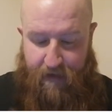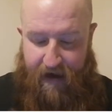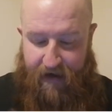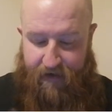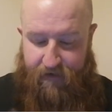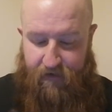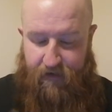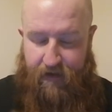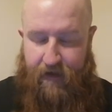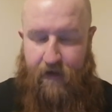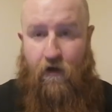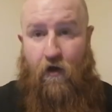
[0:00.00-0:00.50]

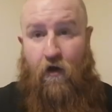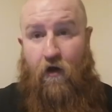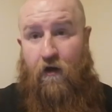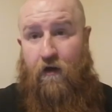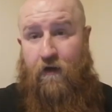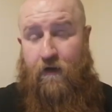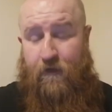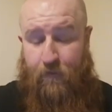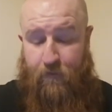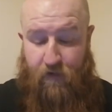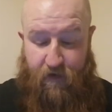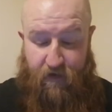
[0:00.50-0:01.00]
Macklin, or
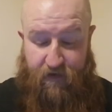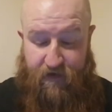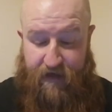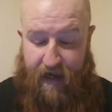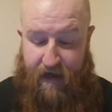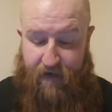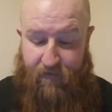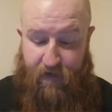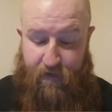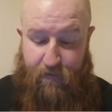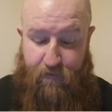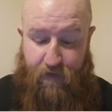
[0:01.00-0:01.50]

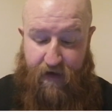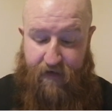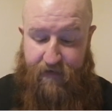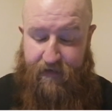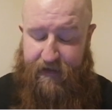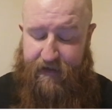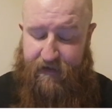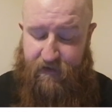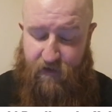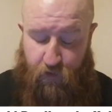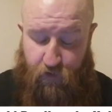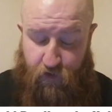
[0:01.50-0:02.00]
David
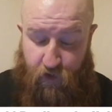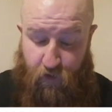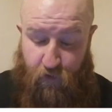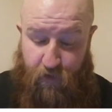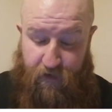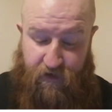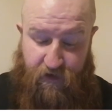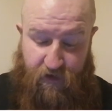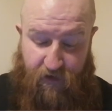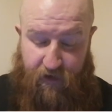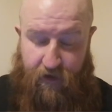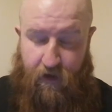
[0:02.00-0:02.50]
Bradley as he was
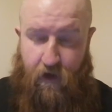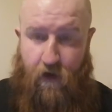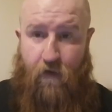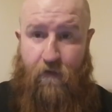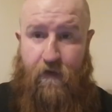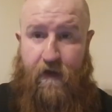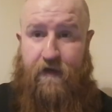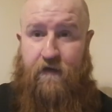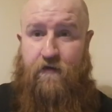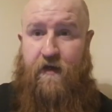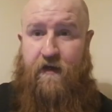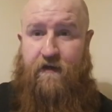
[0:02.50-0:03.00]
originally known,
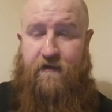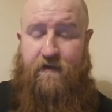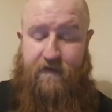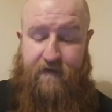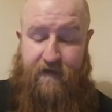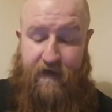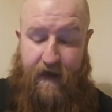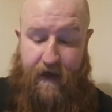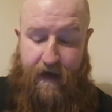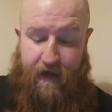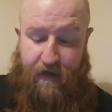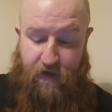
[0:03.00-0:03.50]
then he changed
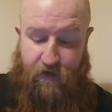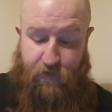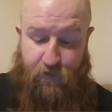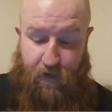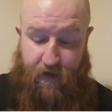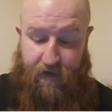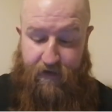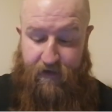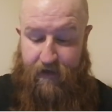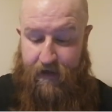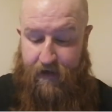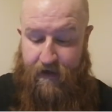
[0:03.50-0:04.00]
it to Haitch
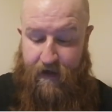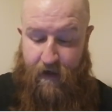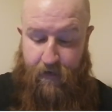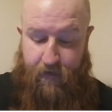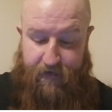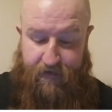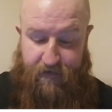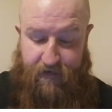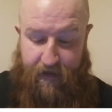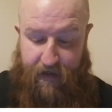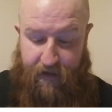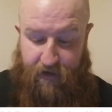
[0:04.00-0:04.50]
Bradley and now
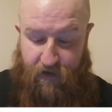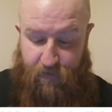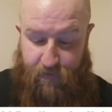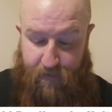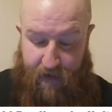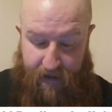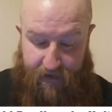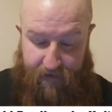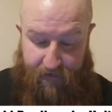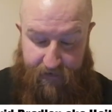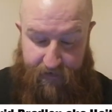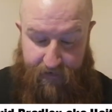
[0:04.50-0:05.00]
it's Haitch
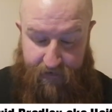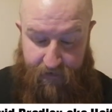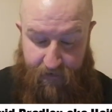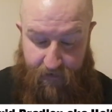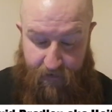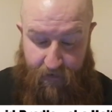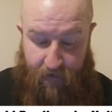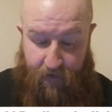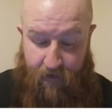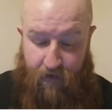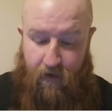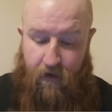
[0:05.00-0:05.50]
Macklin.
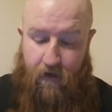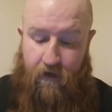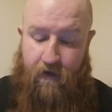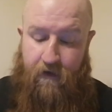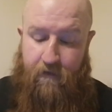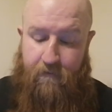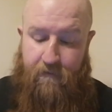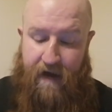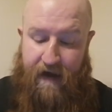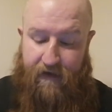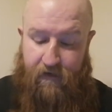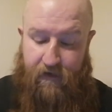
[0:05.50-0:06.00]

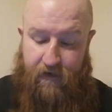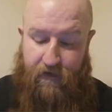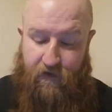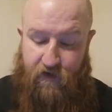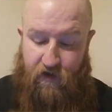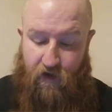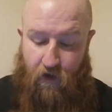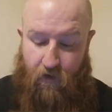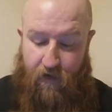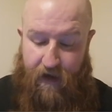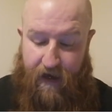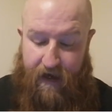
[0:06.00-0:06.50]
Macklin
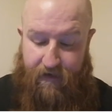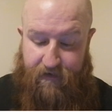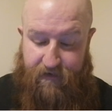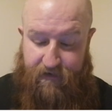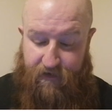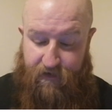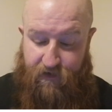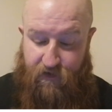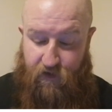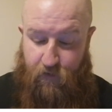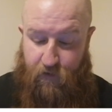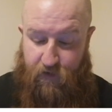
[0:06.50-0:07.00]
sold
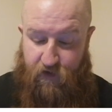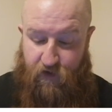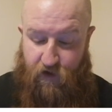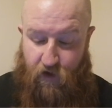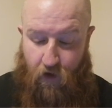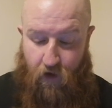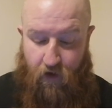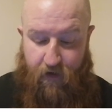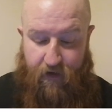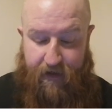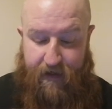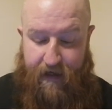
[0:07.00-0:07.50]
access to his
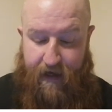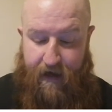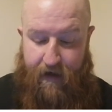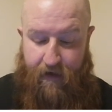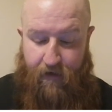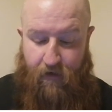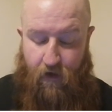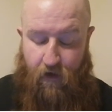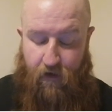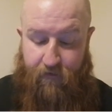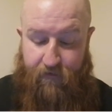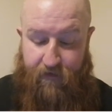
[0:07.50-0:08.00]
sordid
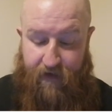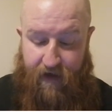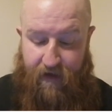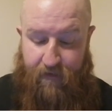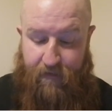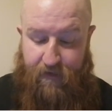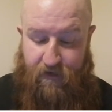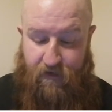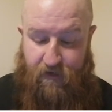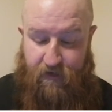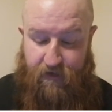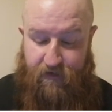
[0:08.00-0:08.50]
catalogue of
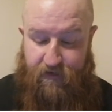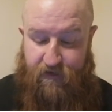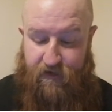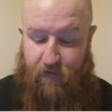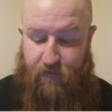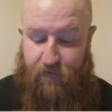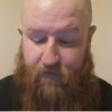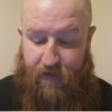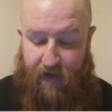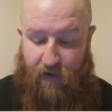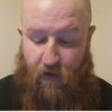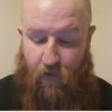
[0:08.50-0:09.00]
images to
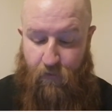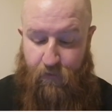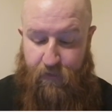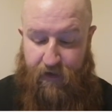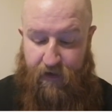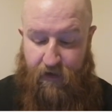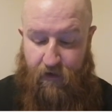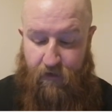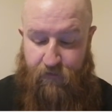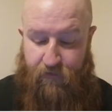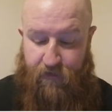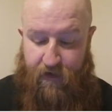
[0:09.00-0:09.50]
fellow
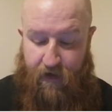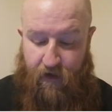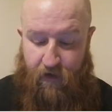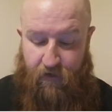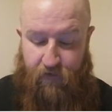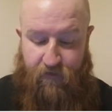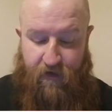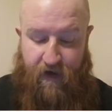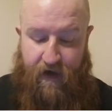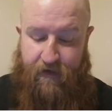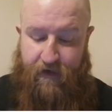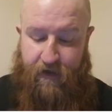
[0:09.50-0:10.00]

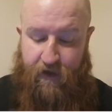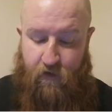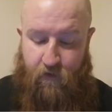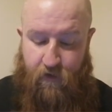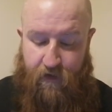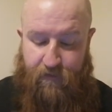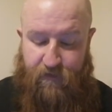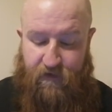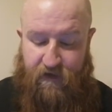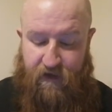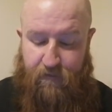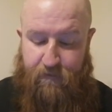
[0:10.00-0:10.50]
paedophiles via an
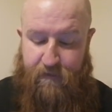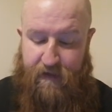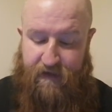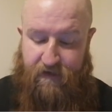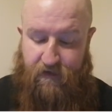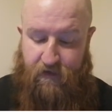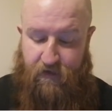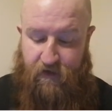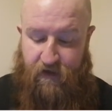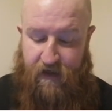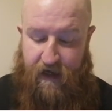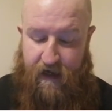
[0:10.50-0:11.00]
encrypted
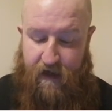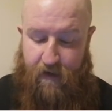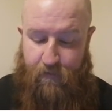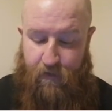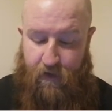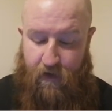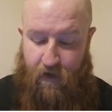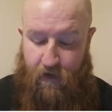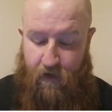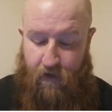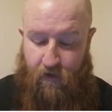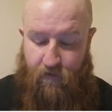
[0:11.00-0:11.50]
messaging app
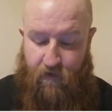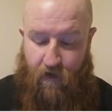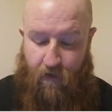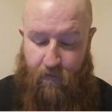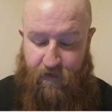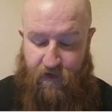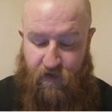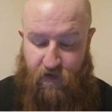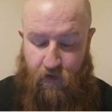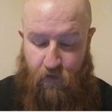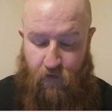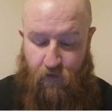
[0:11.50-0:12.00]
from
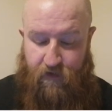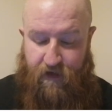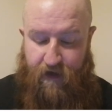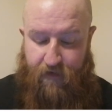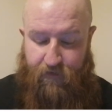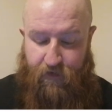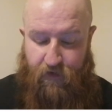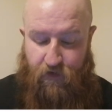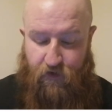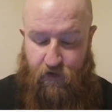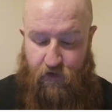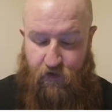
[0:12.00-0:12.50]
his new
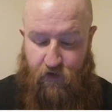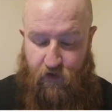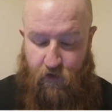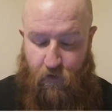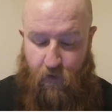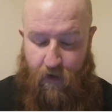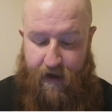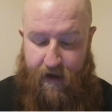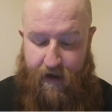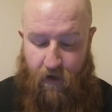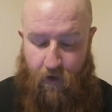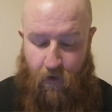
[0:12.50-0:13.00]
Devonshire
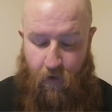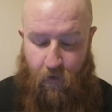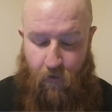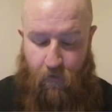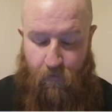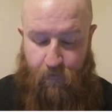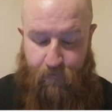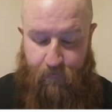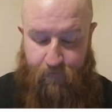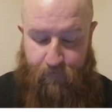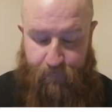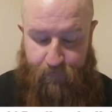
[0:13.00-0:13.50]
Square
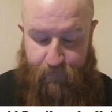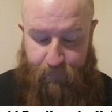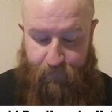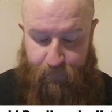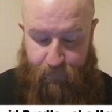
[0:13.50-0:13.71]
home.